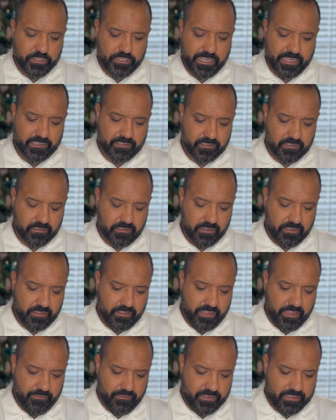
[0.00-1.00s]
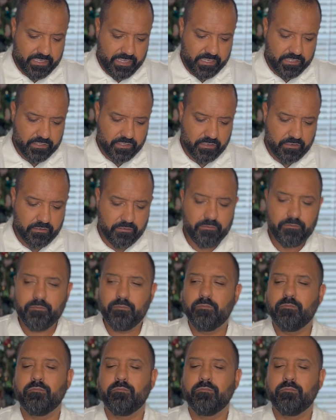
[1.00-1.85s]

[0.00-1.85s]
rejects the invitation.